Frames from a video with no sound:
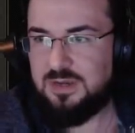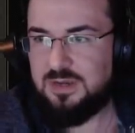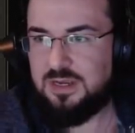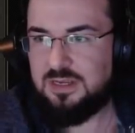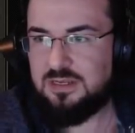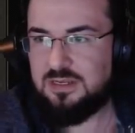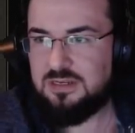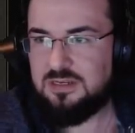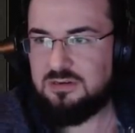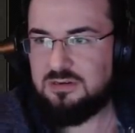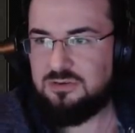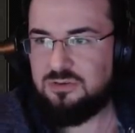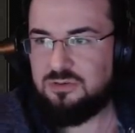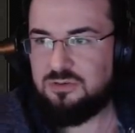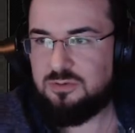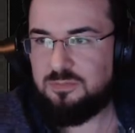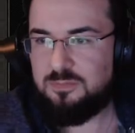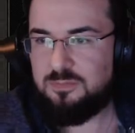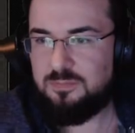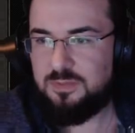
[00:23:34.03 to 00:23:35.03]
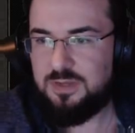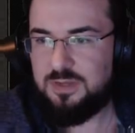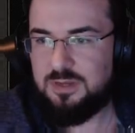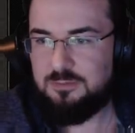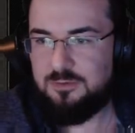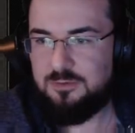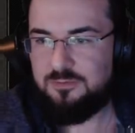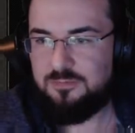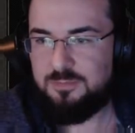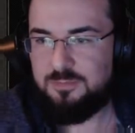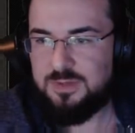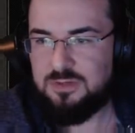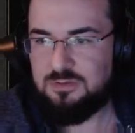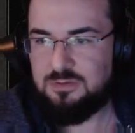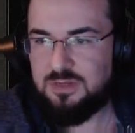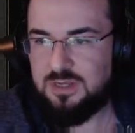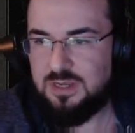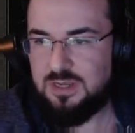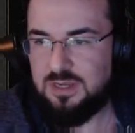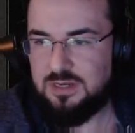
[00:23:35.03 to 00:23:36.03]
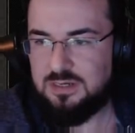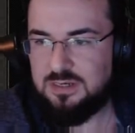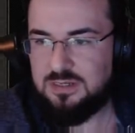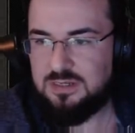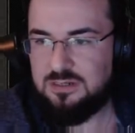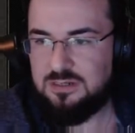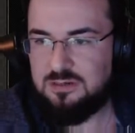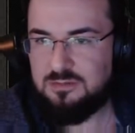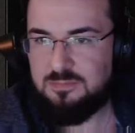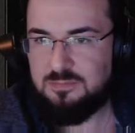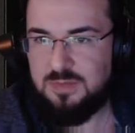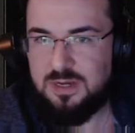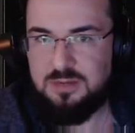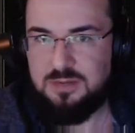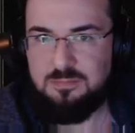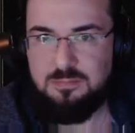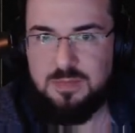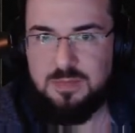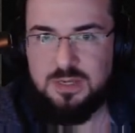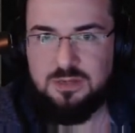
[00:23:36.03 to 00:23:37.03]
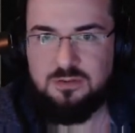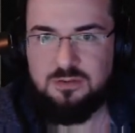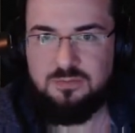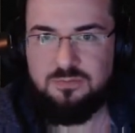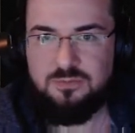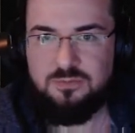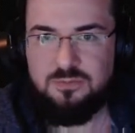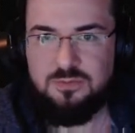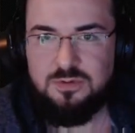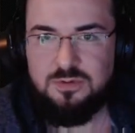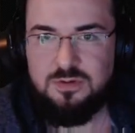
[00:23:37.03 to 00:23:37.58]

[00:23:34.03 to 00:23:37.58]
I can hear you are playing with, but you can't hear my microphone.